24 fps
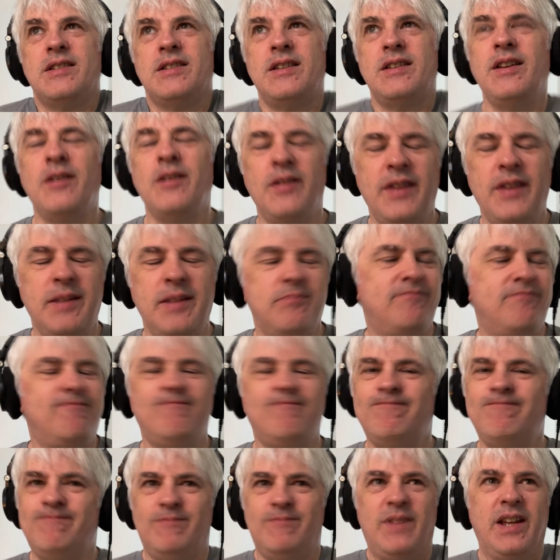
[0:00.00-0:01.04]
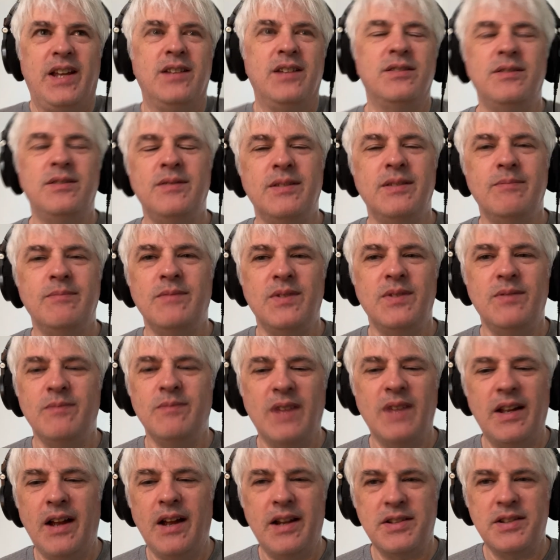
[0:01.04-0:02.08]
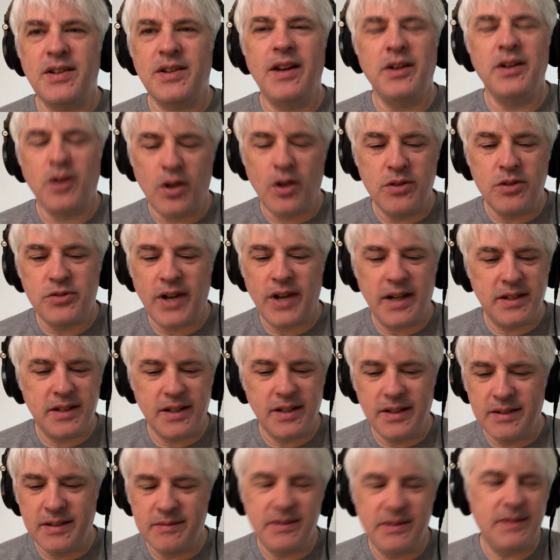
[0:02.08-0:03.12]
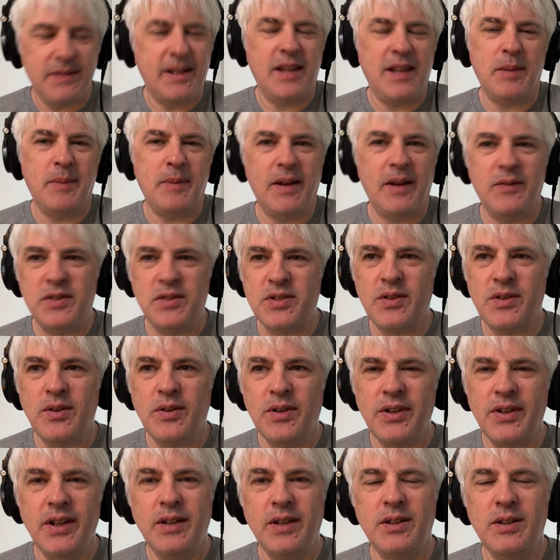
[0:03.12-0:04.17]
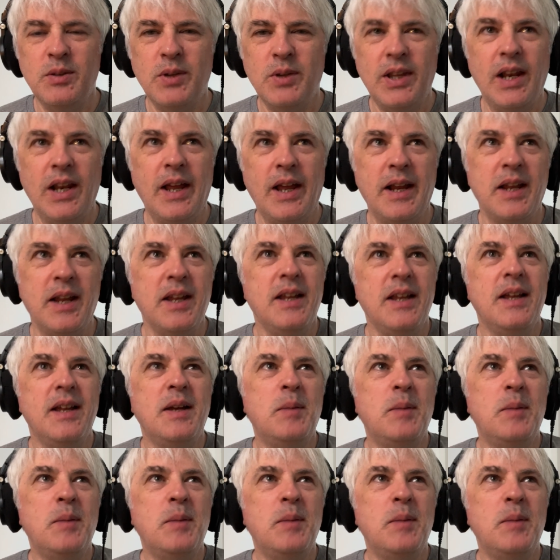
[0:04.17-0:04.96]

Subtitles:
because, they can. I signed a contract and let them have the song and they could do what they like.